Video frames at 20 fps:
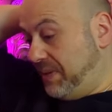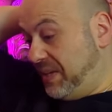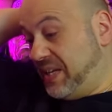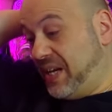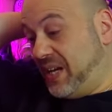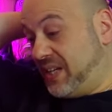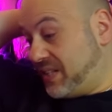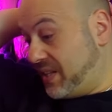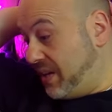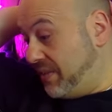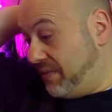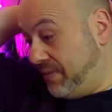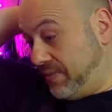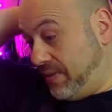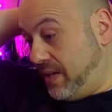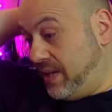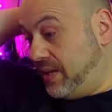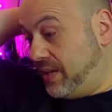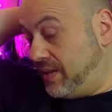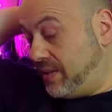but yes, I
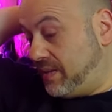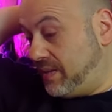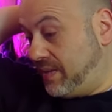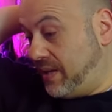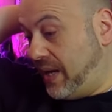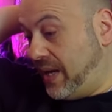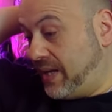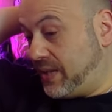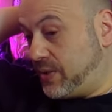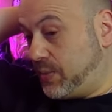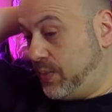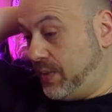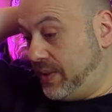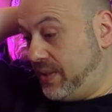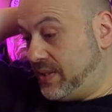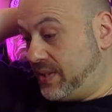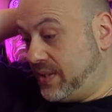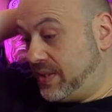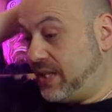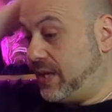think Act One
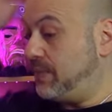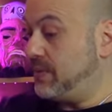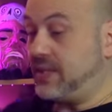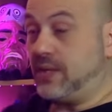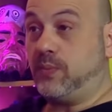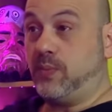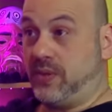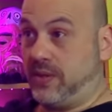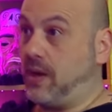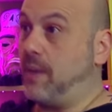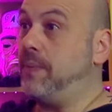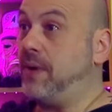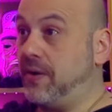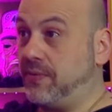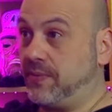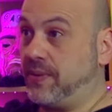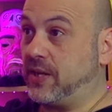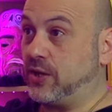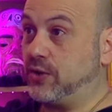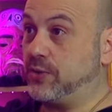is the same. I said, with apart
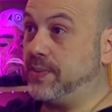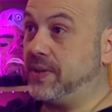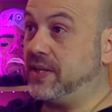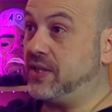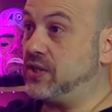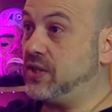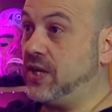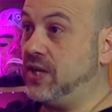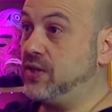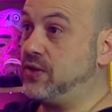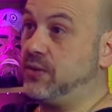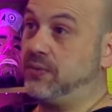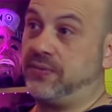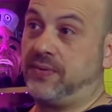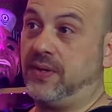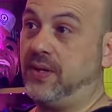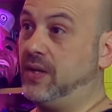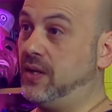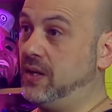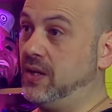from that cosmetic change of
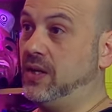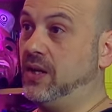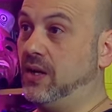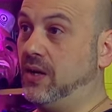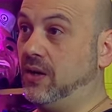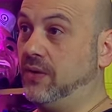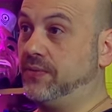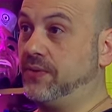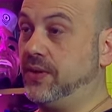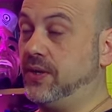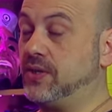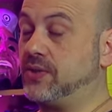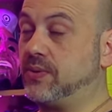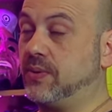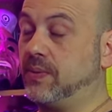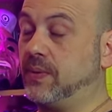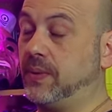of the nursery